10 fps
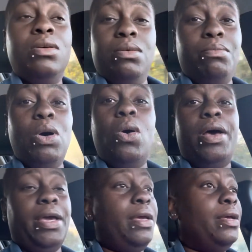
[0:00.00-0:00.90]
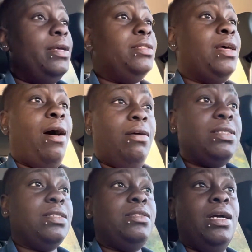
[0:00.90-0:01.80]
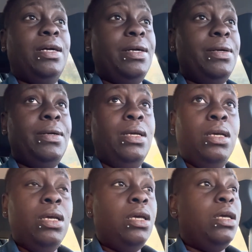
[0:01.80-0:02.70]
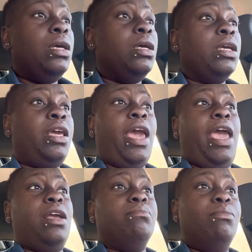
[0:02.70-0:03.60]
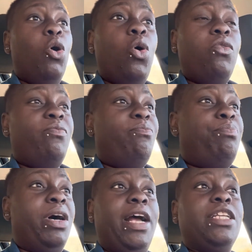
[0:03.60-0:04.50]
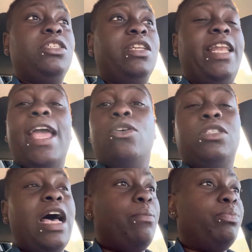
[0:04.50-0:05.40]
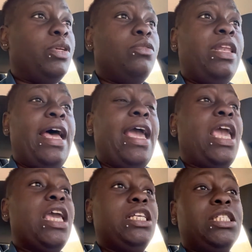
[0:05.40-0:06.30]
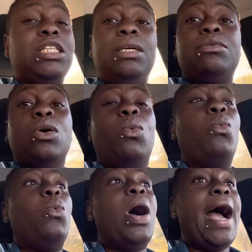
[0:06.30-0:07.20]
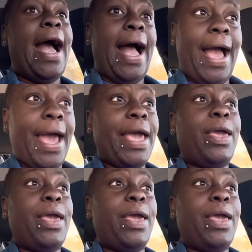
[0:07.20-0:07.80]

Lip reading: boy toss, turn, kick, move, punch, lay on top of you, like, he sleeps wild.